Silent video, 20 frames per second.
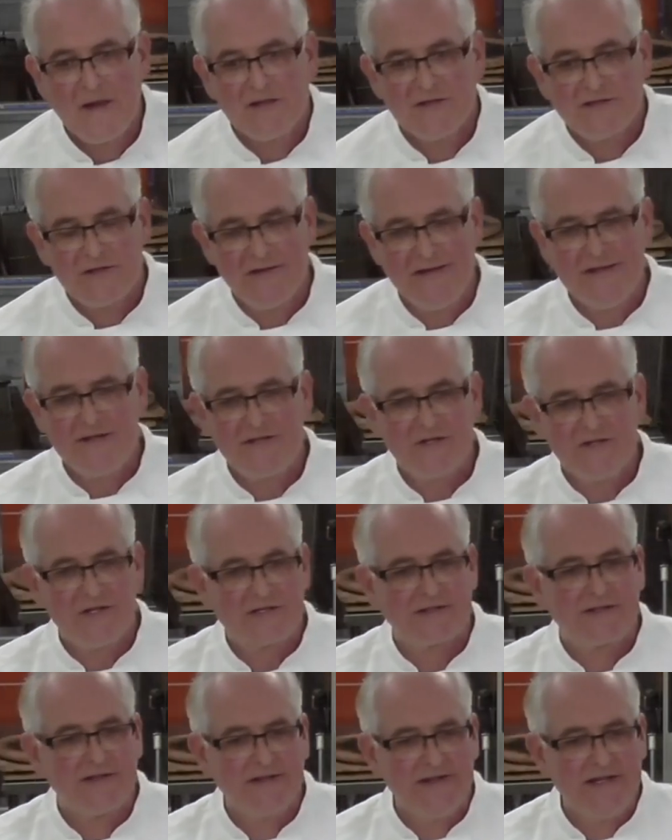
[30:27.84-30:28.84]
So these are
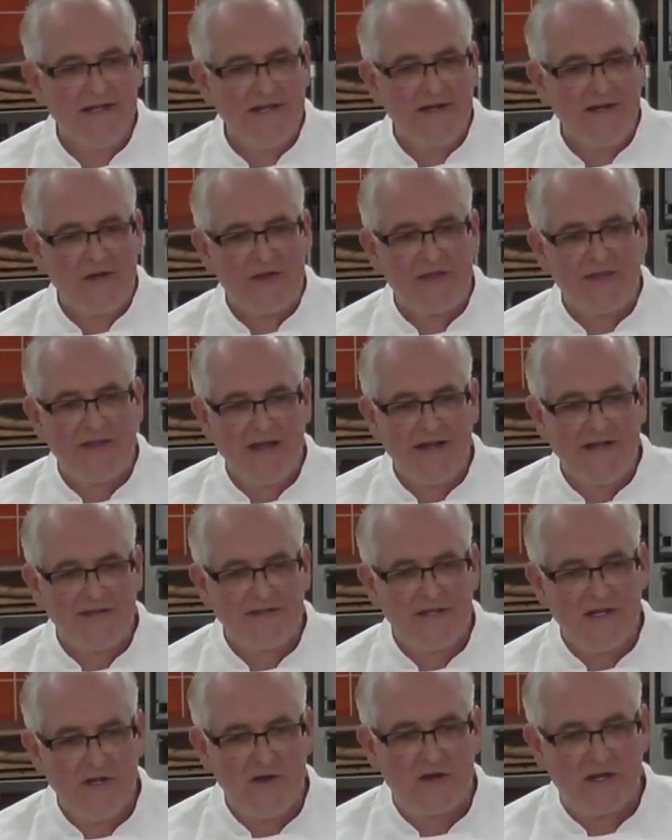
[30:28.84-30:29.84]
just little
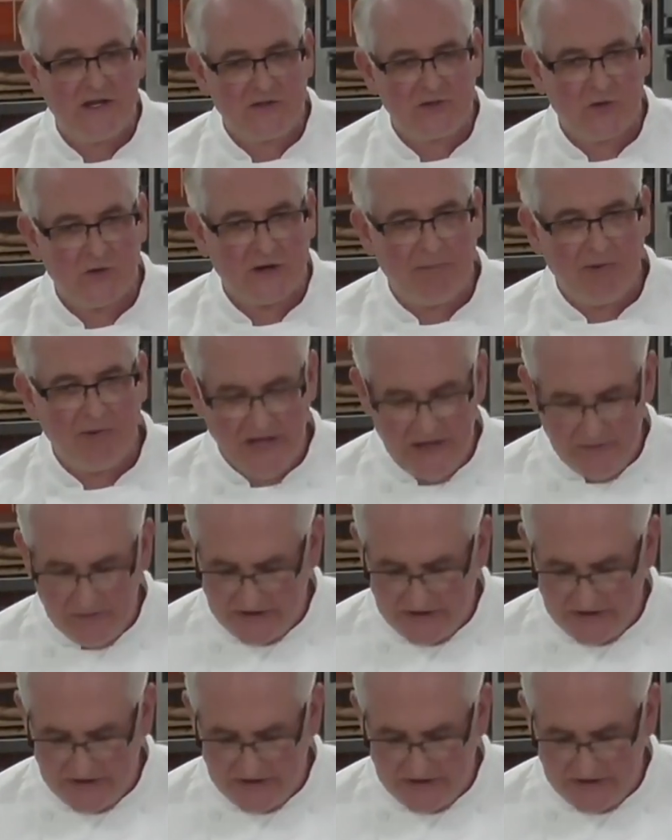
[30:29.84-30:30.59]
things that you can sort of play